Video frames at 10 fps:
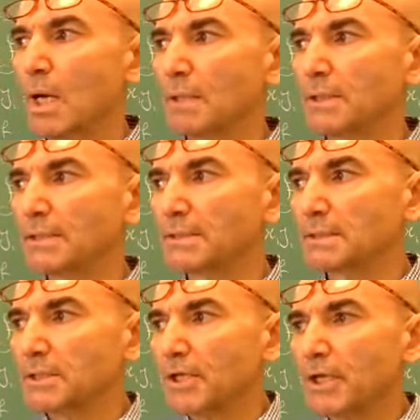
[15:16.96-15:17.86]

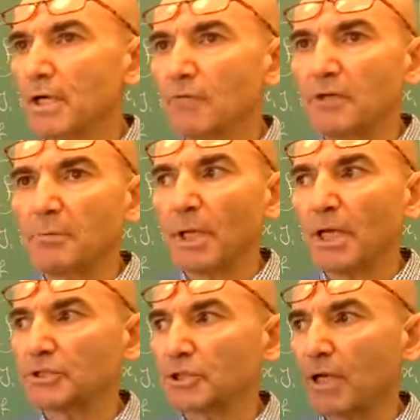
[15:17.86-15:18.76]
this curl will
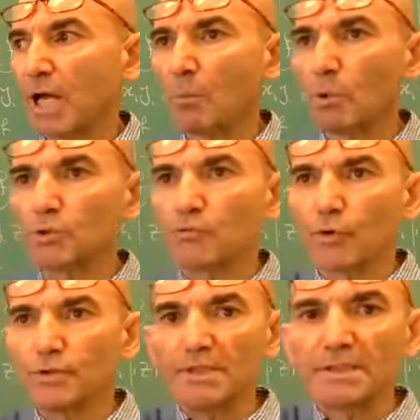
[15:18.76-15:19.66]
measure how much
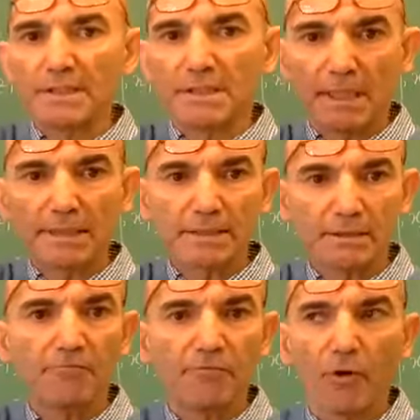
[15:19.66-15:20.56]
vorticity is in
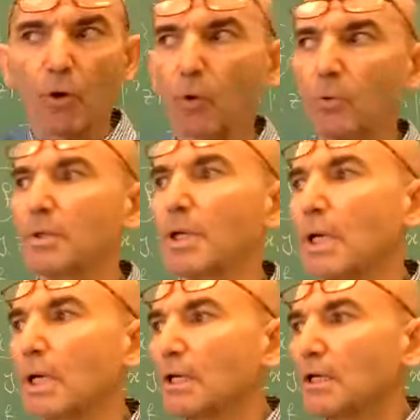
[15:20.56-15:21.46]
the flow.
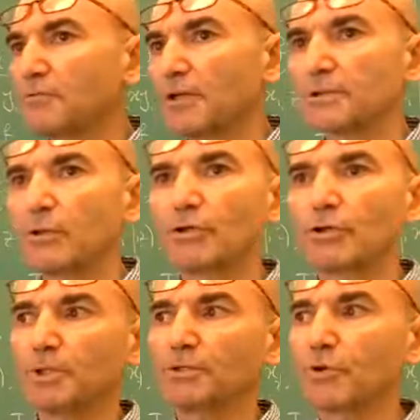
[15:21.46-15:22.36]
If there's going to
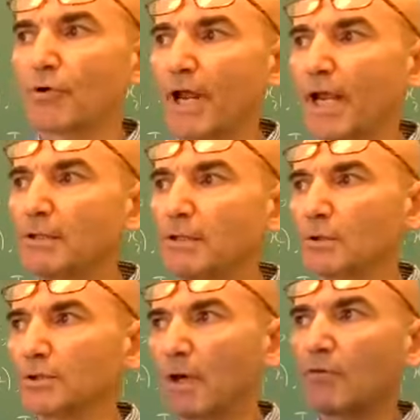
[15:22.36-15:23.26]
be a tornado
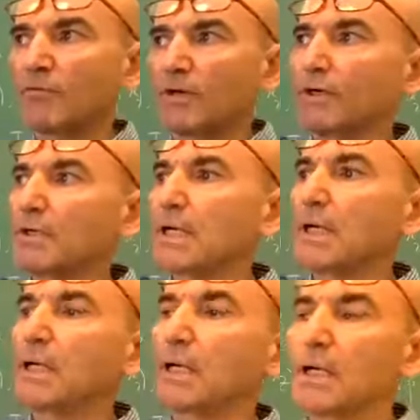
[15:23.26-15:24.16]
somewhere
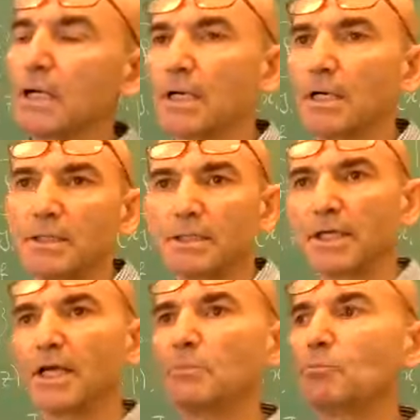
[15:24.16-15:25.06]
in the
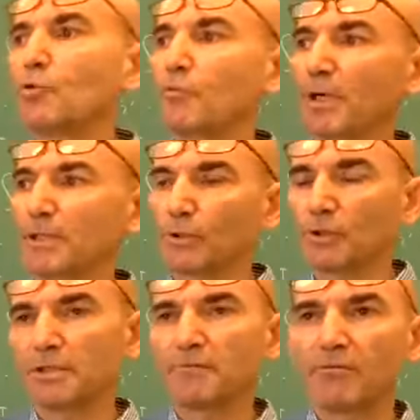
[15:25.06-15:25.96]
air movement or
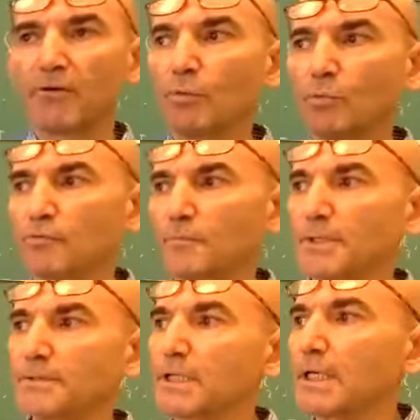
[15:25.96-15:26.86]
in the flow
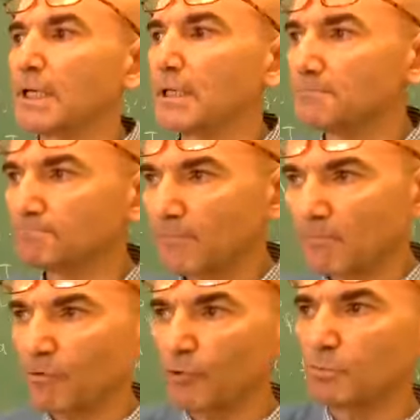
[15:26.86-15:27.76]
movement,
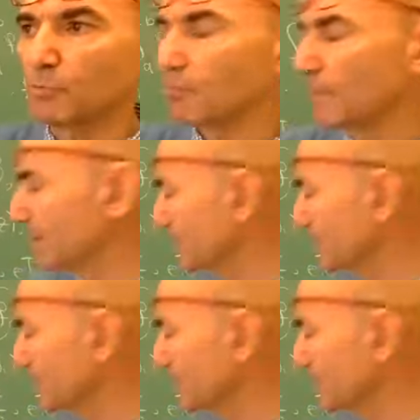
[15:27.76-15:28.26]
fluid movement,